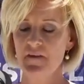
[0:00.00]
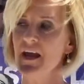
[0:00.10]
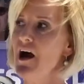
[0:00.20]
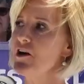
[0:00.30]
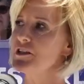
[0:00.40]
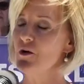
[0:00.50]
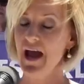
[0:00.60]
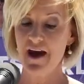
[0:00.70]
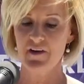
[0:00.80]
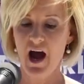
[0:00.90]
They also
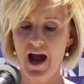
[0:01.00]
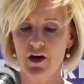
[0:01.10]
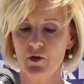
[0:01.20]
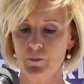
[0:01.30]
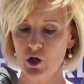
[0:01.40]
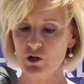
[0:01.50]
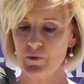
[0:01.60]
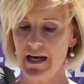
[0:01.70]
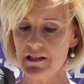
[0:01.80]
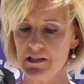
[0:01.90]
have a higher murder
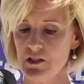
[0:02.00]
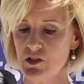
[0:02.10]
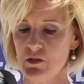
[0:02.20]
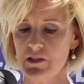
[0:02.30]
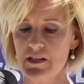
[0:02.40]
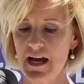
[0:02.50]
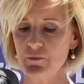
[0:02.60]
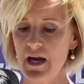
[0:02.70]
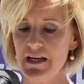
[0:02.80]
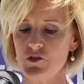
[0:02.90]
rate, suicide
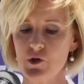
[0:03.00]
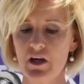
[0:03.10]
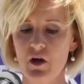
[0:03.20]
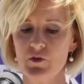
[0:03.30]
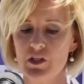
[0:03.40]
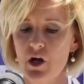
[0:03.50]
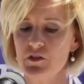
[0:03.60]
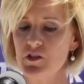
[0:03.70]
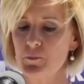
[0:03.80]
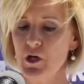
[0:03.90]
rate, drug
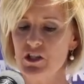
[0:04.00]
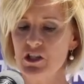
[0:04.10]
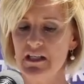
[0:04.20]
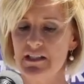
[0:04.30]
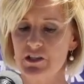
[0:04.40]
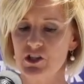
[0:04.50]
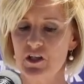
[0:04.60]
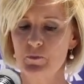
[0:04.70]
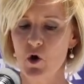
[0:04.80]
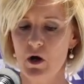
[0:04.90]
overdose, depression, addiction,
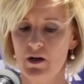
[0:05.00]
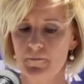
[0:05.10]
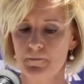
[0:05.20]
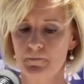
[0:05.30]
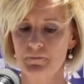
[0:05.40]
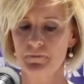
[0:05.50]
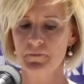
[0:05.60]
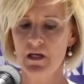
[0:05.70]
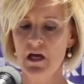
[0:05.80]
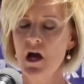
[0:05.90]
and more.
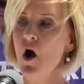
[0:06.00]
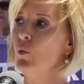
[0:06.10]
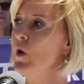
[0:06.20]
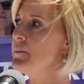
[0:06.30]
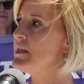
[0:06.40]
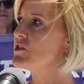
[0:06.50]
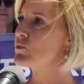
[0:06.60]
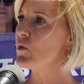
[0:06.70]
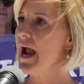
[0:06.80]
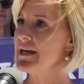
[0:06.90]
Women's
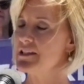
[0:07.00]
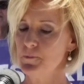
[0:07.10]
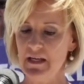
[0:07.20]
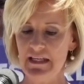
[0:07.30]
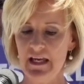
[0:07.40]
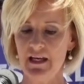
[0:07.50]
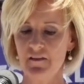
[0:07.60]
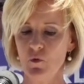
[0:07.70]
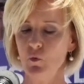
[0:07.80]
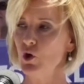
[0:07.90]
rights begin
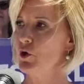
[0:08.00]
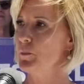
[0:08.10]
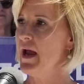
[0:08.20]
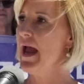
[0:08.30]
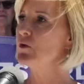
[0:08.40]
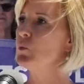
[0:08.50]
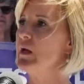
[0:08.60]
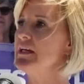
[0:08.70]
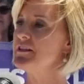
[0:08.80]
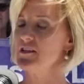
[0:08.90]
in the womb, and
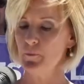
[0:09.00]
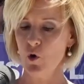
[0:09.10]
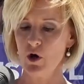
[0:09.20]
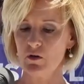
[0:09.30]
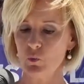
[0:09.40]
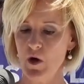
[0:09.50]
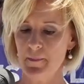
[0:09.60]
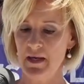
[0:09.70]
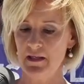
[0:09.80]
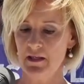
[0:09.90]
we support
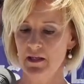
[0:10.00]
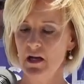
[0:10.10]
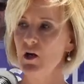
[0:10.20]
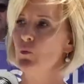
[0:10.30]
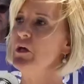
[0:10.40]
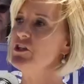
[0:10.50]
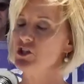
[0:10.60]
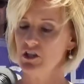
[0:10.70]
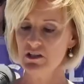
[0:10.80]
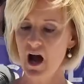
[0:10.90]
women. We
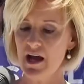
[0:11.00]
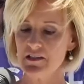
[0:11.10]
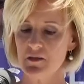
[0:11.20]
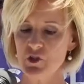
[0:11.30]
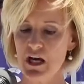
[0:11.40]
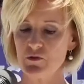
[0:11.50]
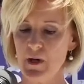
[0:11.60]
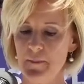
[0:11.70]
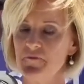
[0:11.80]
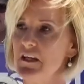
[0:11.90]
should not subject
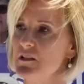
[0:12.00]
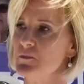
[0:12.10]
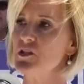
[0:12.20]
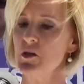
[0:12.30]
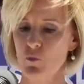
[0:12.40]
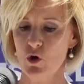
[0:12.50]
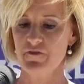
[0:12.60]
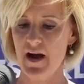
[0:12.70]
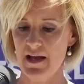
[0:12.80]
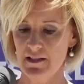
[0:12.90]
rape victims to more
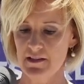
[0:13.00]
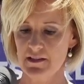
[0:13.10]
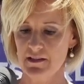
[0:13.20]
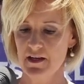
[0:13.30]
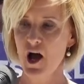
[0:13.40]
violence.